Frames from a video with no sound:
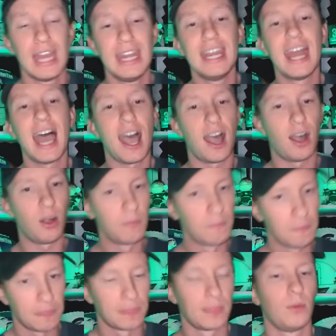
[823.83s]
Now,
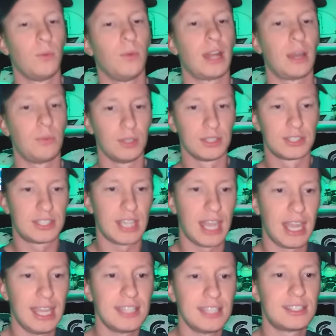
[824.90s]
what I will
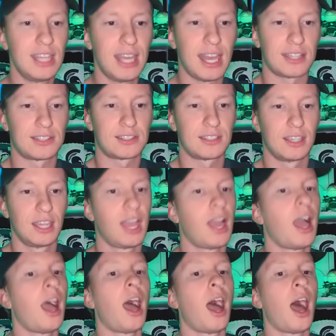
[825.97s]
say is this
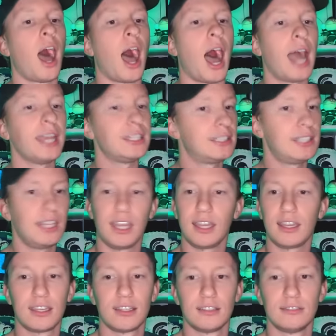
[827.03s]
I
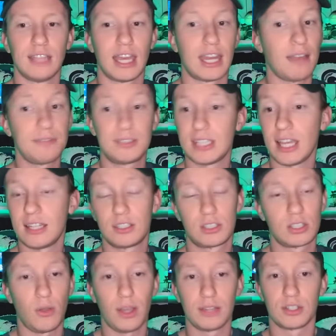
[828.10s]
think, and I've said
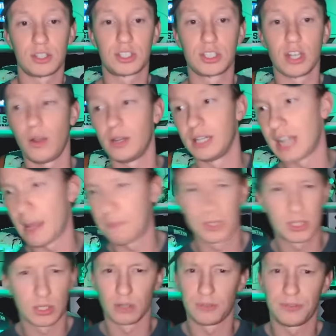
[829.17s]
so on the show in an
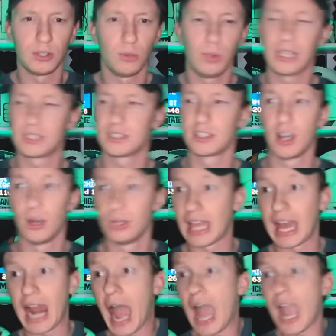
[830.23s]
episode a few weeks ago,
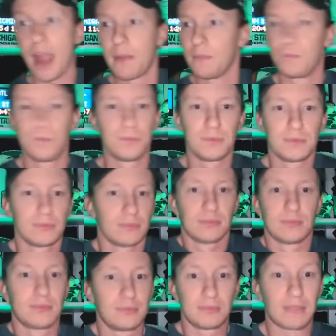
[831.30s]
that I,
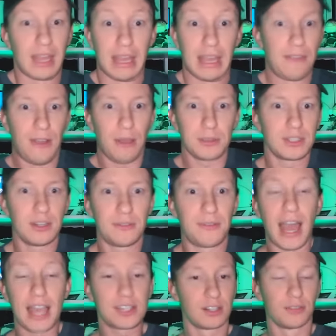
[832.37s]
if I was an
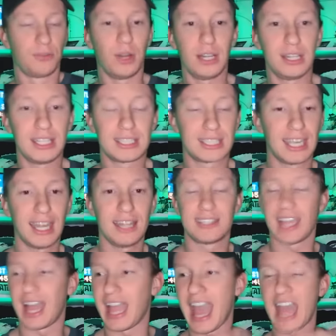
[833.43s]
advisor of one of these kids
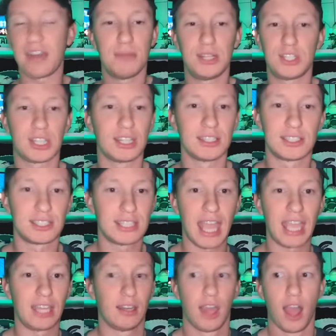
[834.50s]
at Michigan
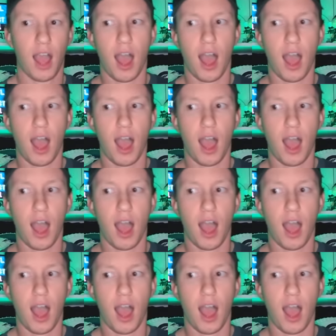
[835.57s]
State,